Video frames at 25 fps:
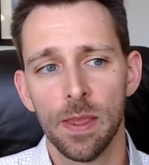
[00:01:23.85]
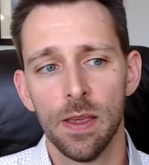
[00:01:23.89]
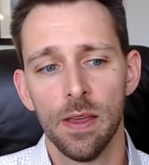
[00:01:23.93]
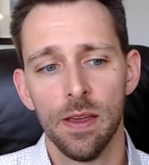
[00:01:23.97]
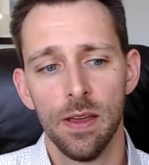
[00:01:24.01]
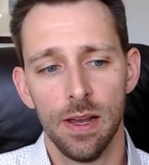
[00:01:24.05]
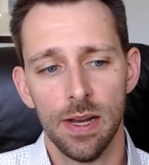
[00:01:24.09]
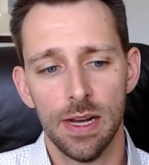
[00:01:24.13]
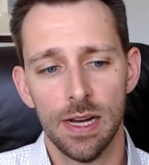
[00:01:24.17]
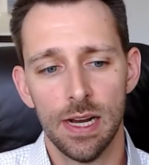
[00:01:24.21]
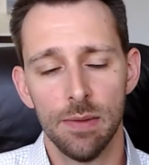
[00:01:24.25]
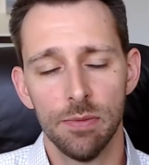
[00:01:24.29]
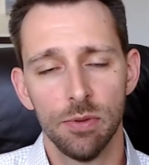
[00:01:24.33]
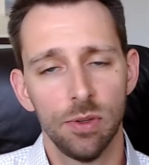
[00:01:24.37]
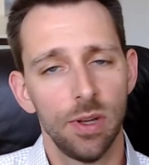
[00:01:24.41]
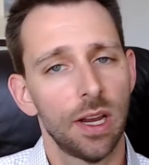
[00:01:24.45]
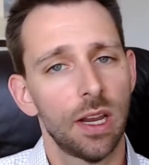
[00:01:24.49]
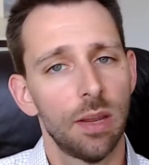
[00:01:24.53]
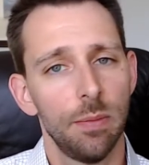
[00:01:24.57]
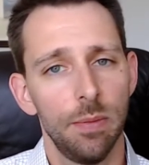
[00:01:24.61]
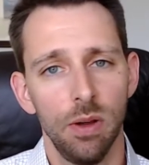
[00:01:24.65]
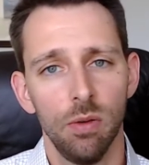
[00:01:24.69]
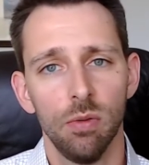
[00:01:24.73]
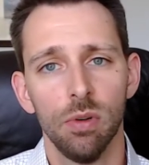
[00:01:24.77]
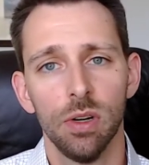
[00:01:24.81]
So that can be
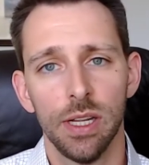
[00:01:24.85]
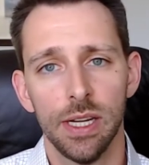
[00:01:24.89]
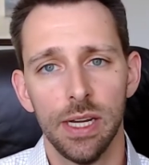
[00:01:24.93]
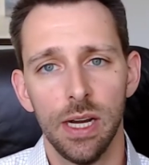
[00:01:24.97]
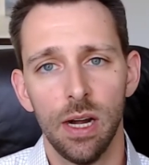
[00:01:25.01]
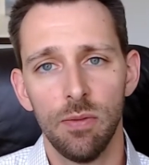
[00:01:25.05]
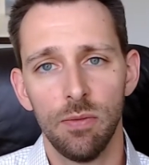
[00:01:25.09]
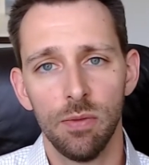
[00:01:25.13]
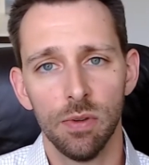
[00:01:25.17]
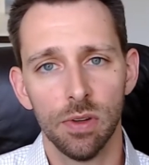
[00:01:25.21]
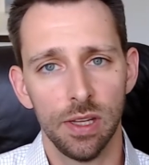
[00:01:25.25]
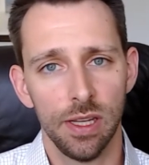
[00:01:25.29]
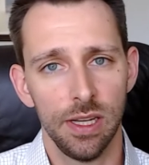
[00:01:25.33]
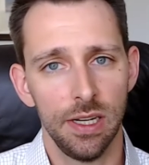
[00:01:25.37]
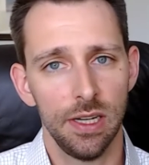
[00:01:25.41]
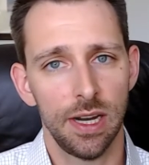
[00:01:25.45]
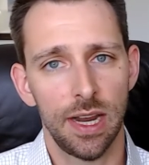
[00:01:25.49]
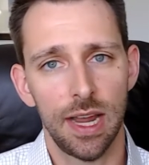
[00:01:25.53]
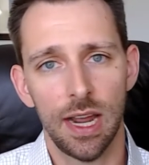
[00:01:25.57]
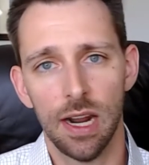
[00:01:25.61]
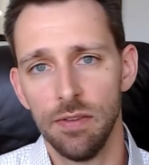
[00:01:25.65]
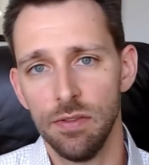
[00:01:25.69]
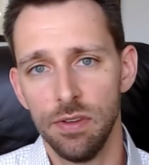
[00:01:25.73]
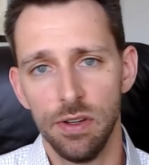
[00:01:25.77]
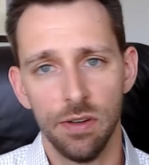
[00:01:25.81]
a really helpful thing to kind
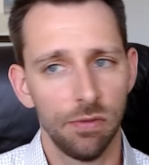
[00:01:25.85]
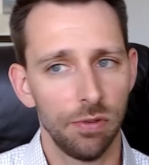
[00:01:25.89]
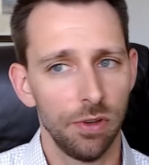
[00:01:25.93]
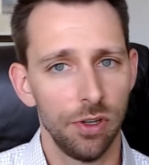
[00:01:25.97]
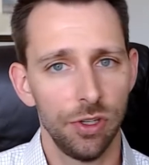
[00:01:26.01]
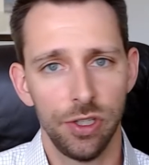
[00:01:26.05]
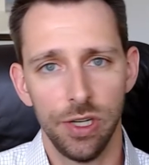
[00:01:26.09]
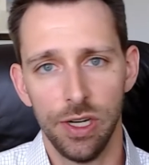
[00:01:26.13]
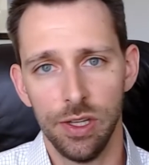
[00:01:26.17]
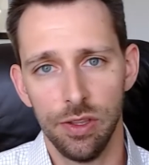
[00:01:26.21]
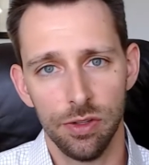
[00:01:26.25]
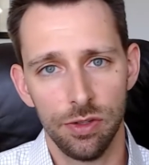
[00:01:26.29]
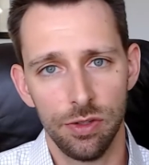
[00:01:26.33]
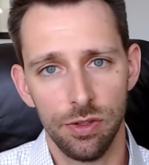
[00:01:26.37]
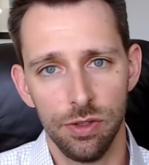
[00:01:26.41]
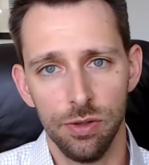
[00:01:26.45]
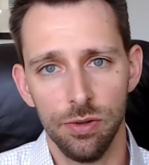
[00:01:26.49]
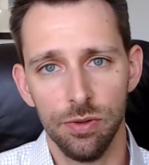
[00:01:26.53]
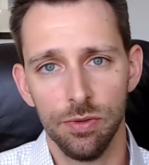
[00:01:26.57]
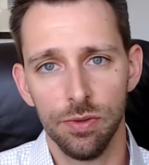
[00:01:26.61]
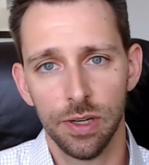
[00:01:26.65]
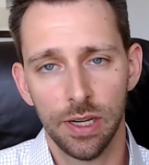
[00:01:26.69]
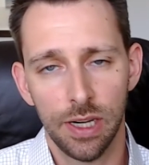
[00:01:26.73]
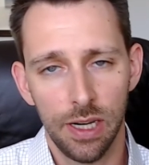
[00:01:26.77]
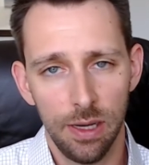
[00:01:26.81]
of differentiate the two
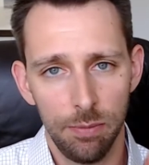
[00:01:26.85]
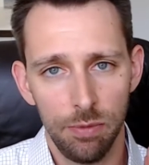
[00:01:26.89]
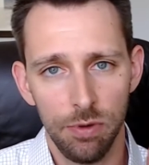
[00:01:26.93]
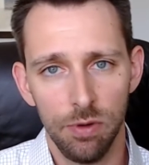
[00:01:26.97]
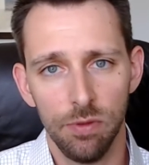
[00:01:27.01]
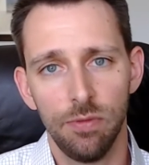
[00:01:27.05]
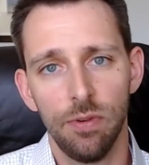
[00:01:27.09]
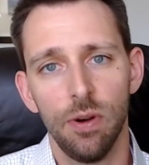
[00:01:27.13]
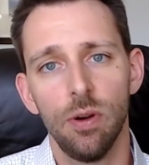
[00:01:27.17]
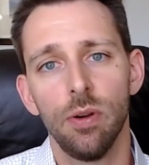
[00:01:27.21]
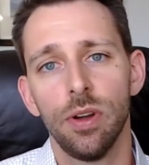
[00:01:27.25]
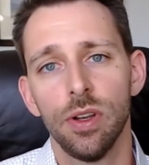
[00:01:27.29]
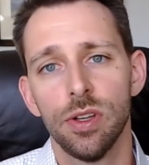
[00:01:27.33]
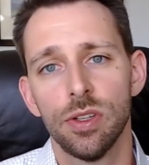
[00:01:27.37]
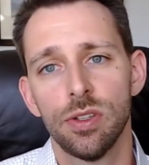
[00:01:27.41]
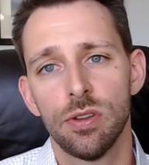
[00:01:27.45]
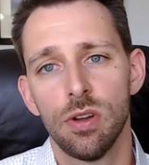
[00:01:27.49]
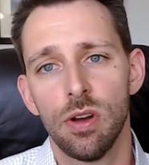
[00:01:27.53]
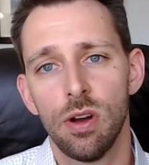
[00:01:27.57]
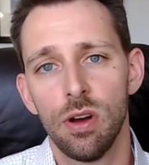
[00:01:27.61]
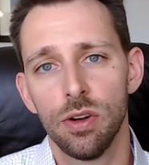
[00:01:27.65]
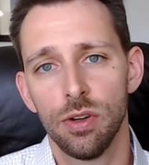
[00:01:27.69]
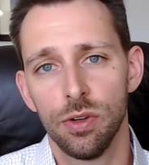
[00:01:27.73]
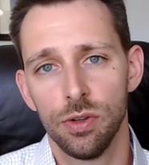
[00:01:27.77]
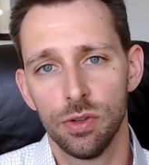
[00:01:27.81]
and keep you focused
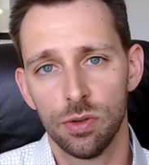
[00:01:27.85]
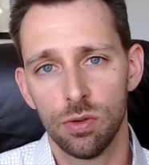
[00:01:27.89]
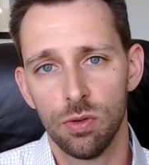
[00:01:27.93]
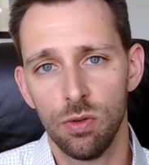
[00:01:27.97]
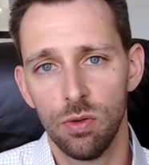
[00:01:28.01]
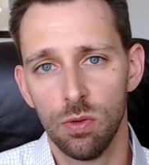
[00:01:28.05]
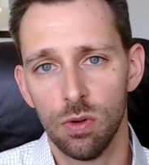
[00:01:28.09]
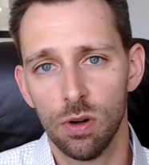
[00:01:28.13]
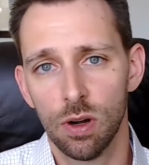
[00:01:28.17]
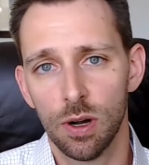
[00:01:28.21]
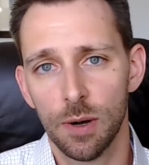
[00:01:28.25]
on your schoolwork.